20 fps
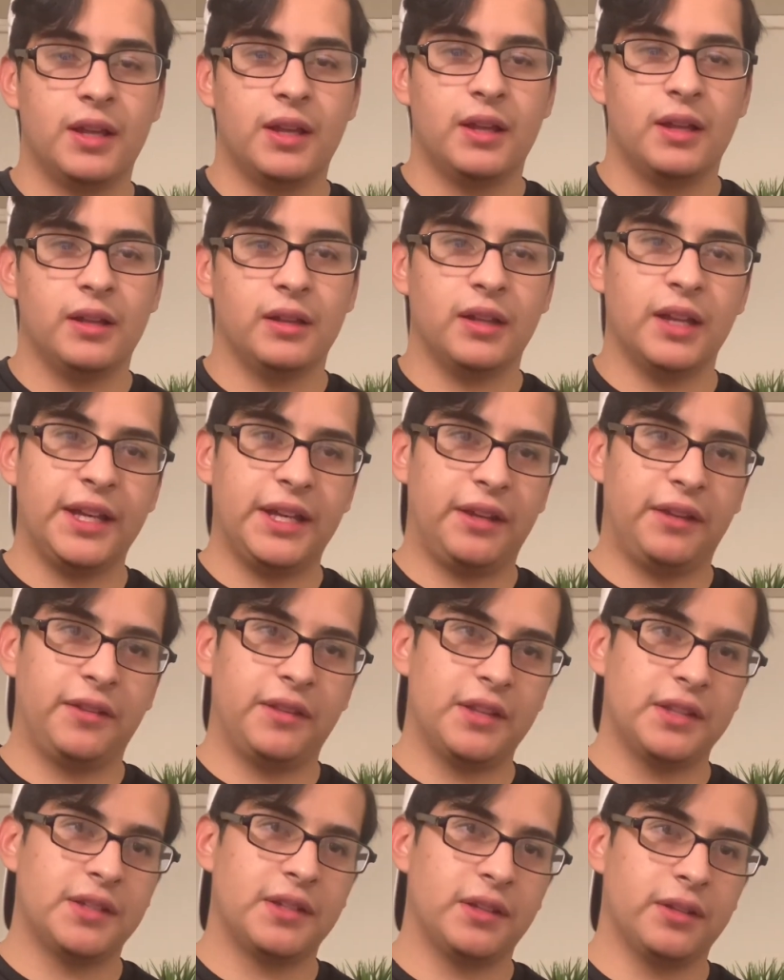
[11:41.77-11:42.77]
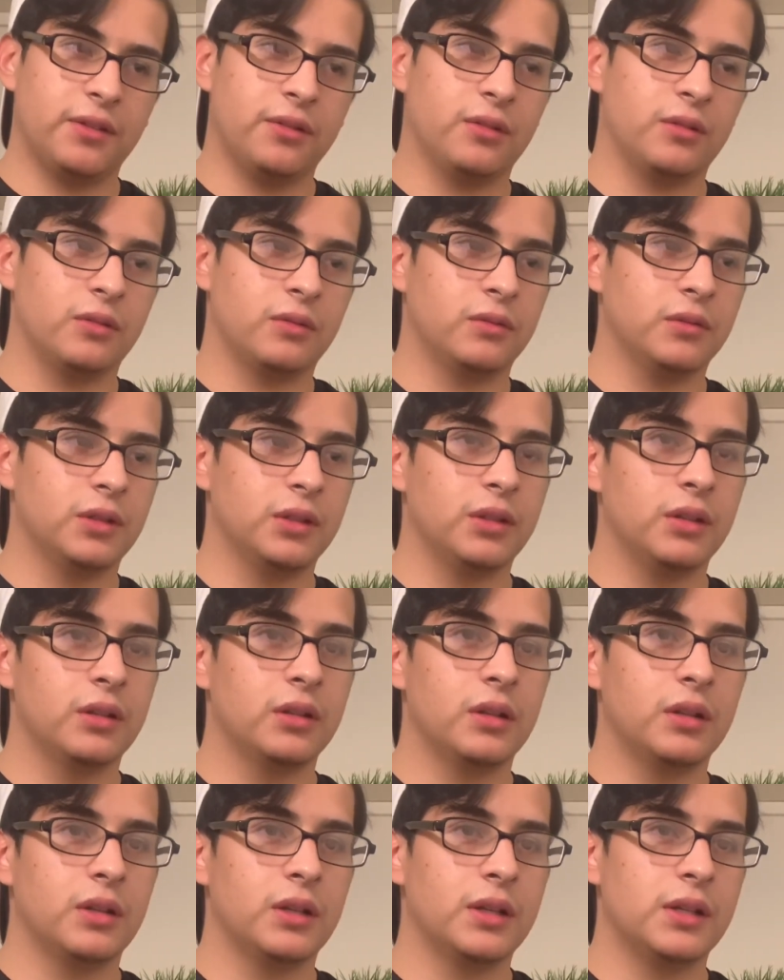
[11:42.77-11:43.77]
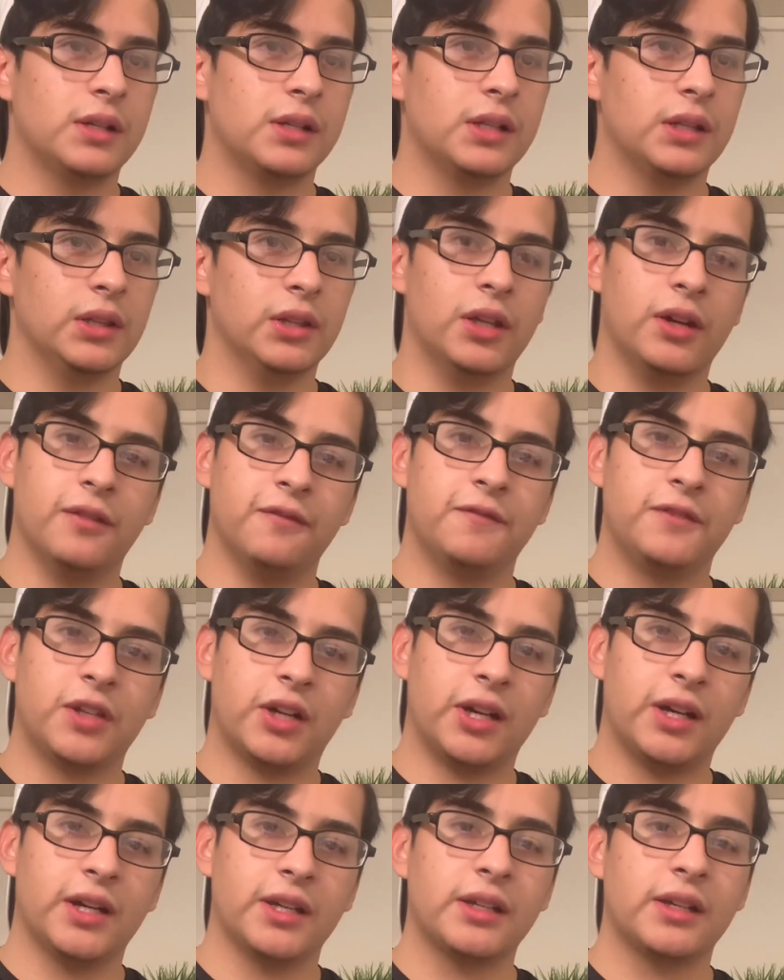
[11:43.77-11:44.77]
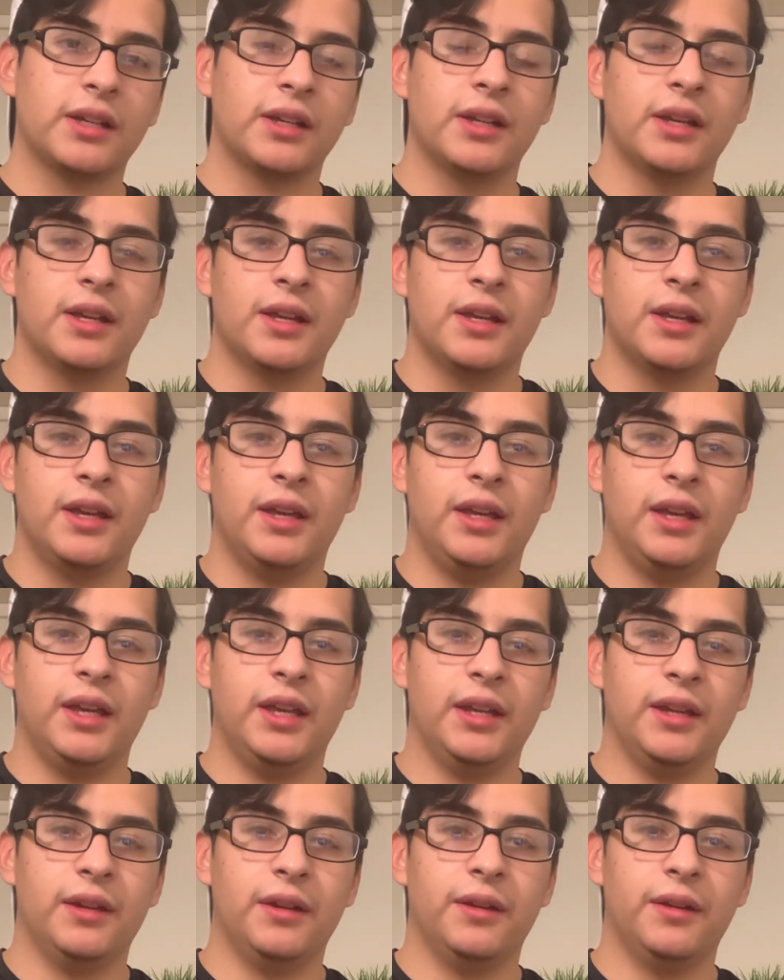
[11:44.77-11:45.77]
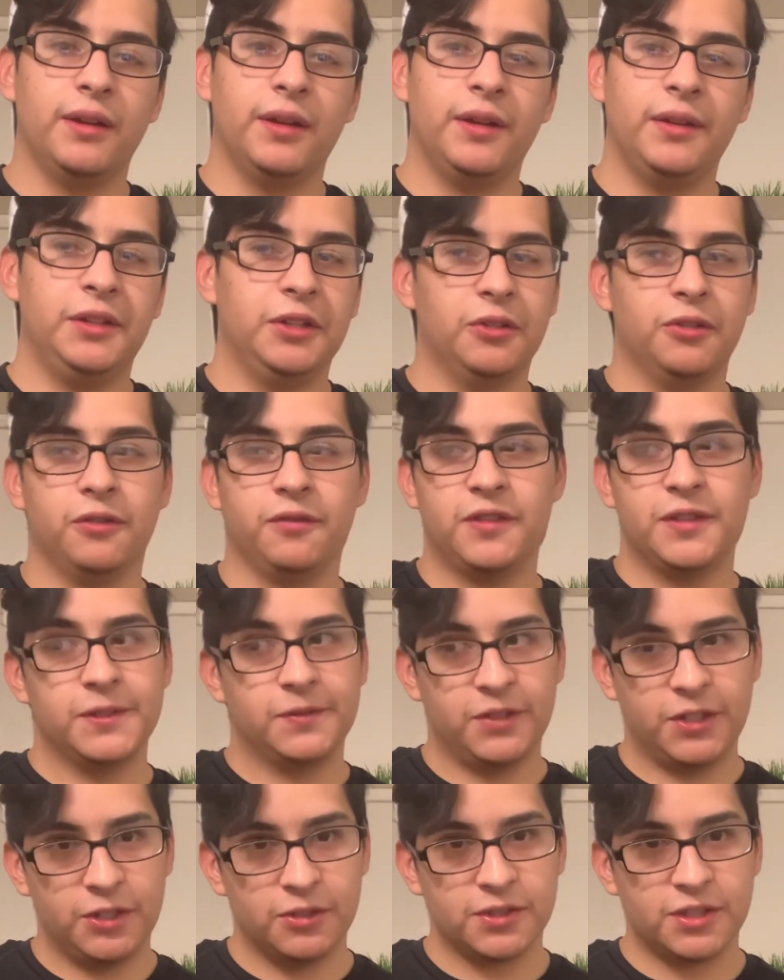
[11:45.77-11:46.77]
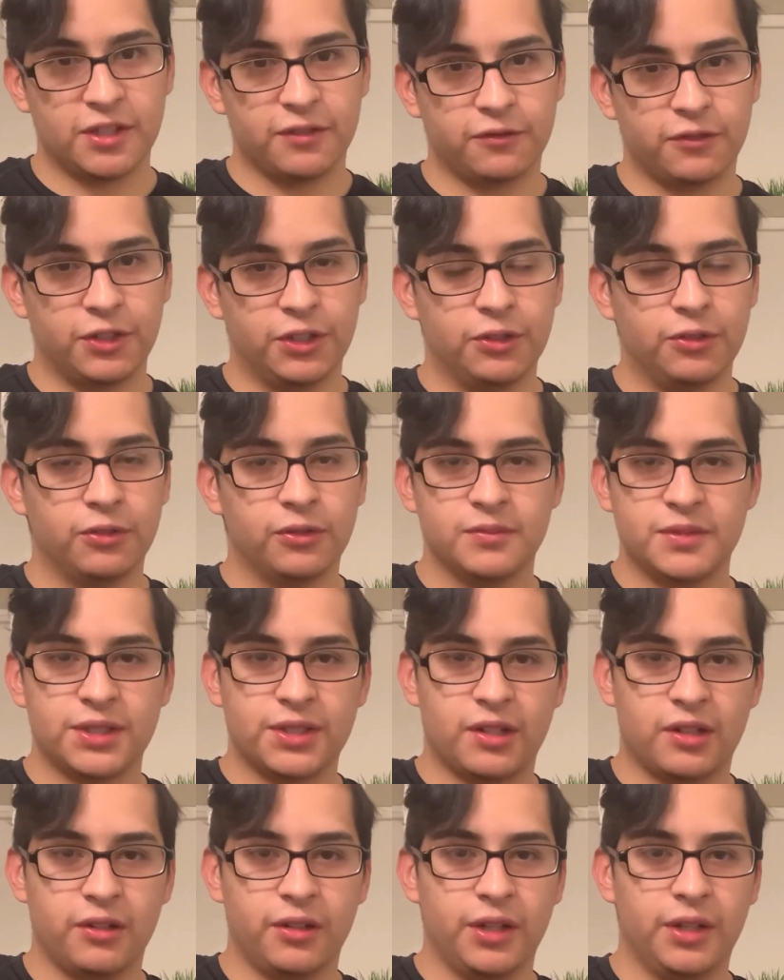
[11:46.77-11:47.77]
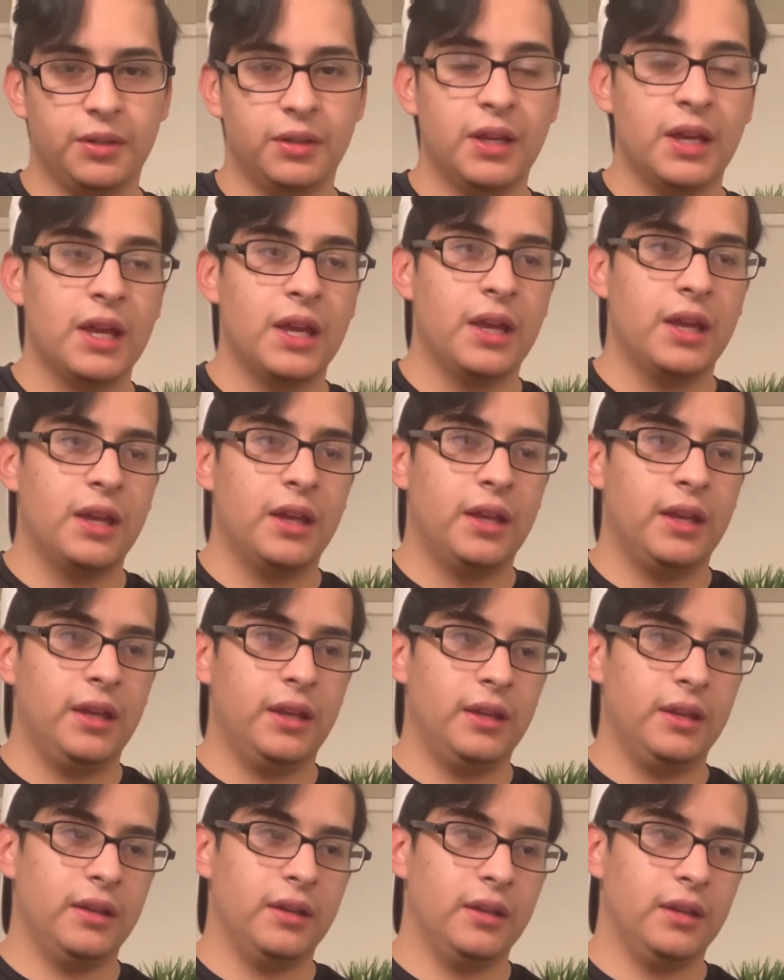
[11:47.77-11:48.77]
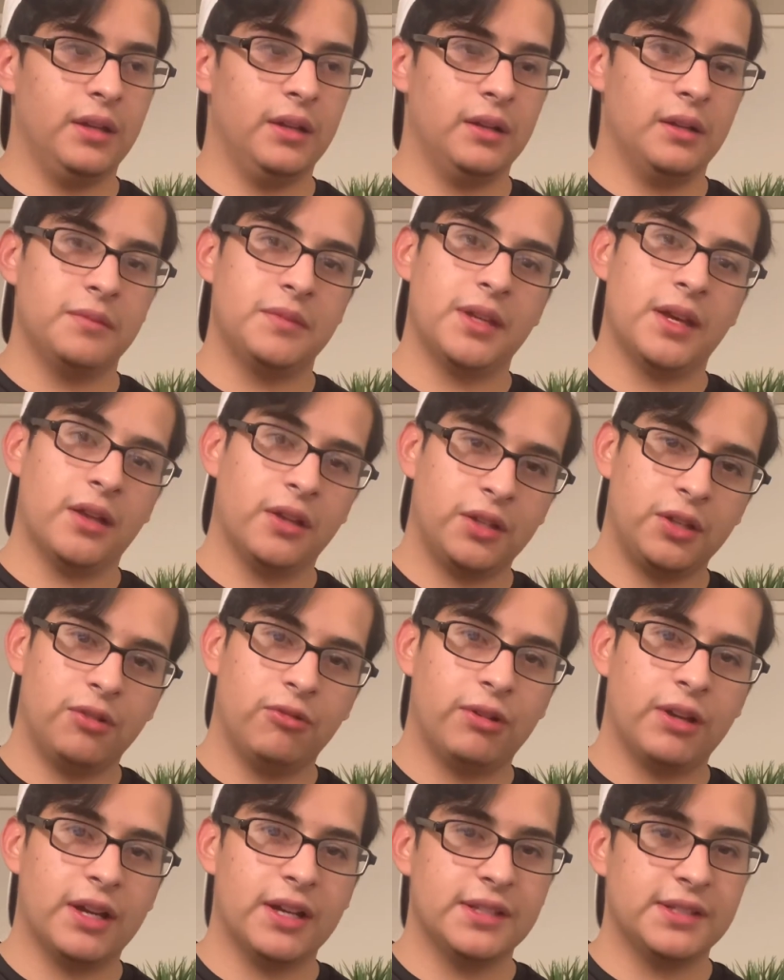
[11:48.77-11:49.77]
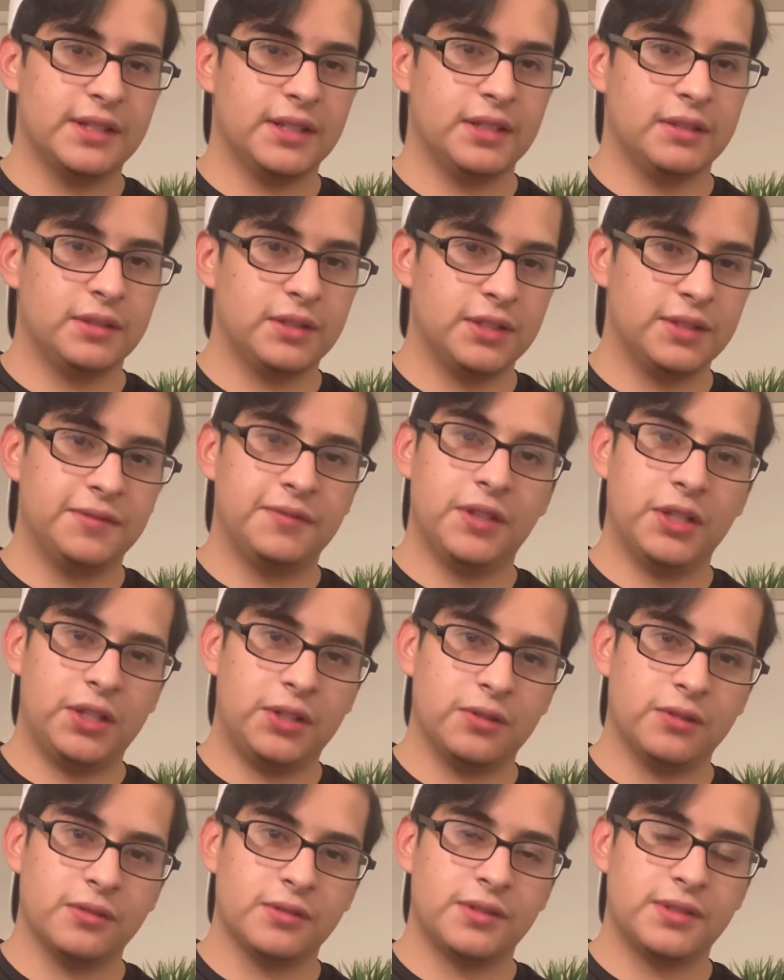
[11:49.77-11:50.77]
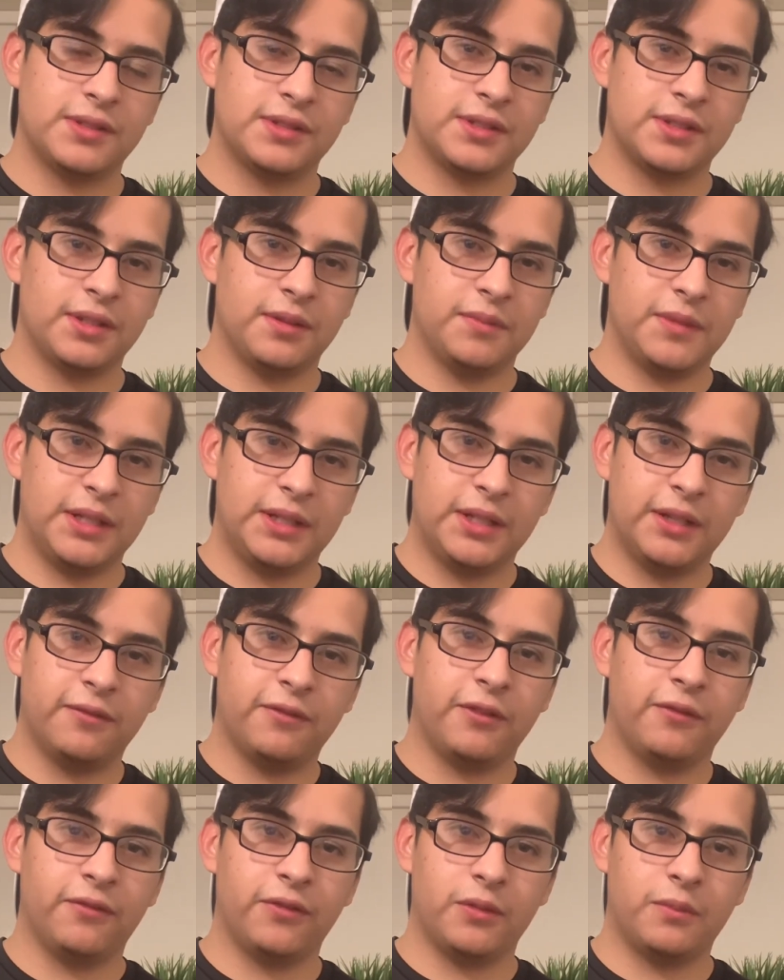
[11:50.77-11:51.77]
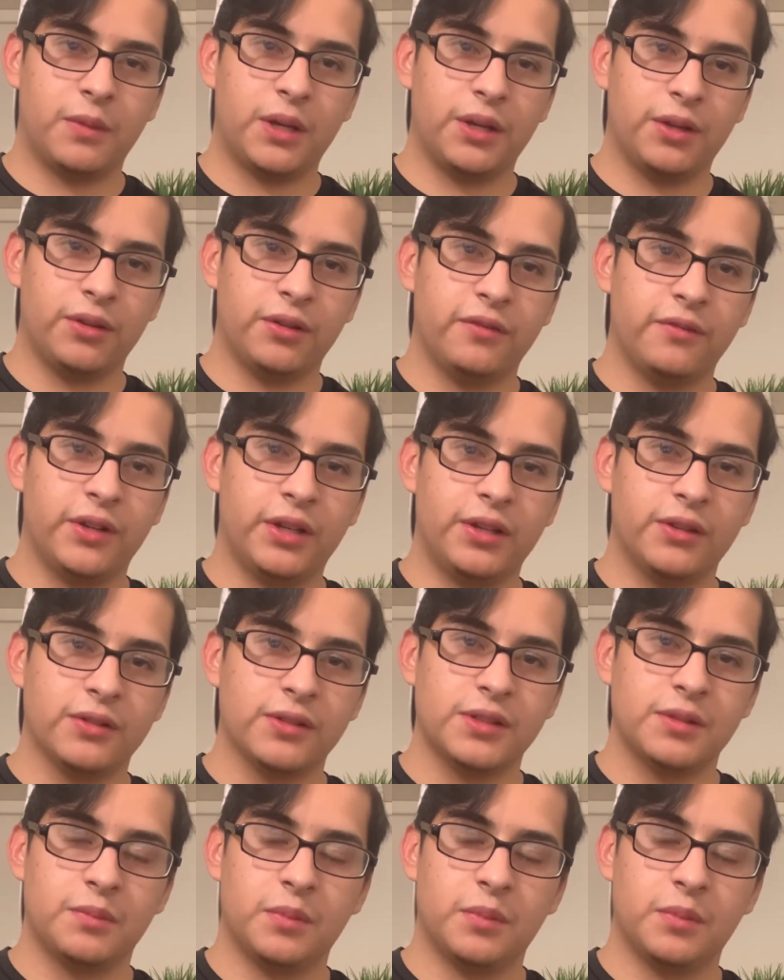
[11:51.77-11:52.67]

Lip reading: like this little love talk. And if this video is not for you, I'm sorry. And I'm telling you guys that this video is something different from my other videos.